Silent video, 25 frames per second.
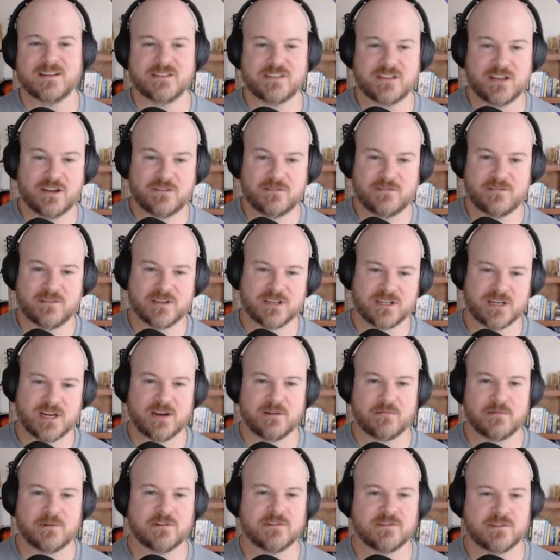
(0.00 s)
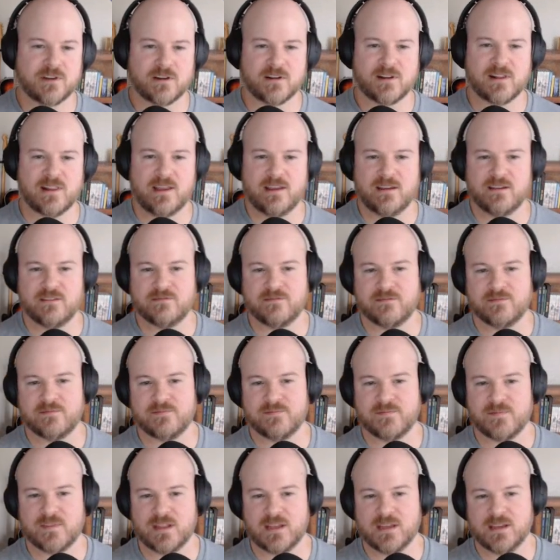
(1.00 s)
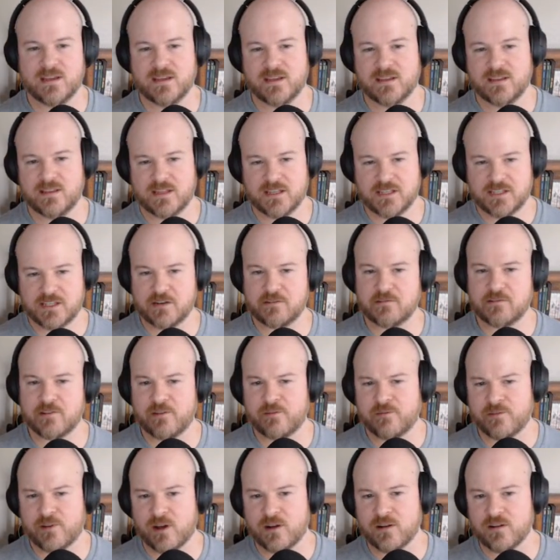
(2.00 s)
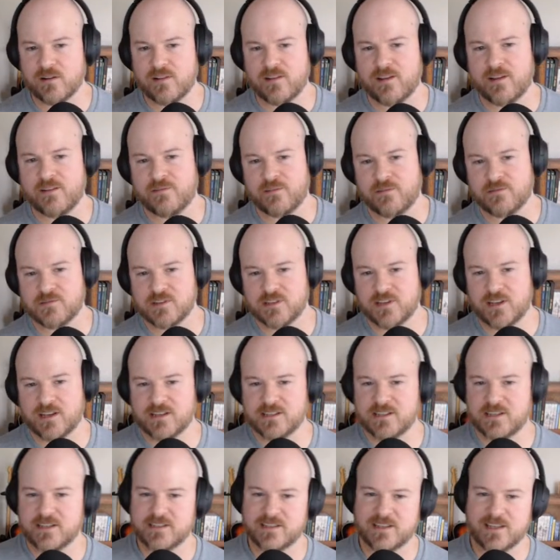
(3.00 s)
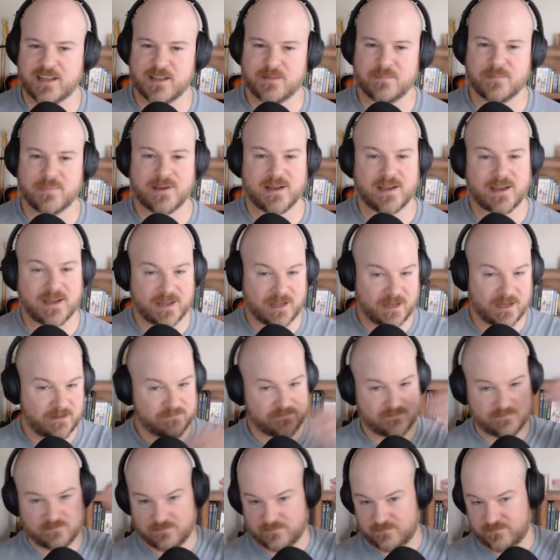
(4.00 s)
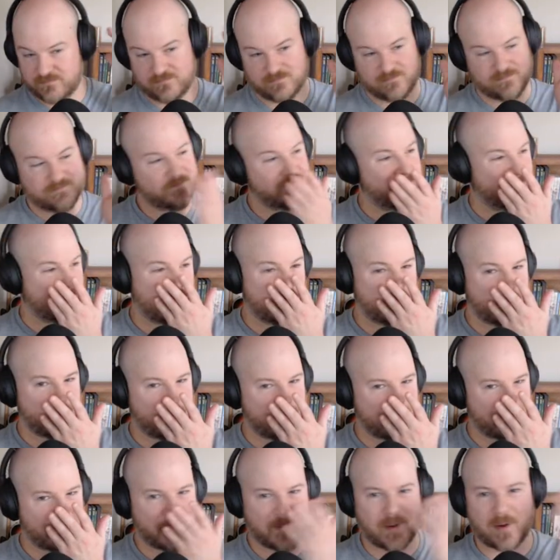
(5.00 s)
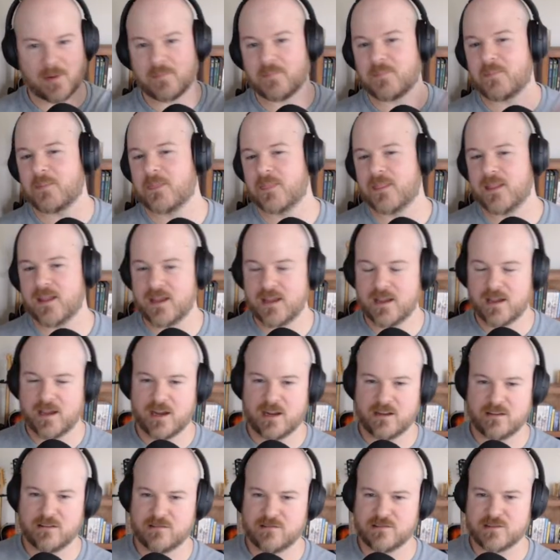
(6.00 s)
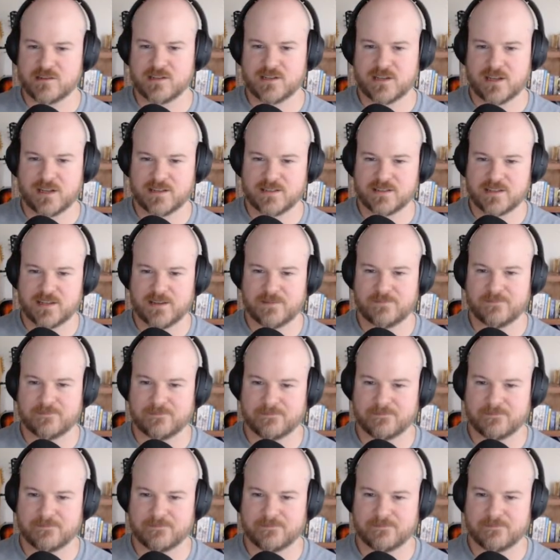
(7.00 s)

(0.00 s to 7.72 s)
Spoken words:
So, the Giant Rose Enclave. The secretive enclave of Genasi is led by an Earth Genasi.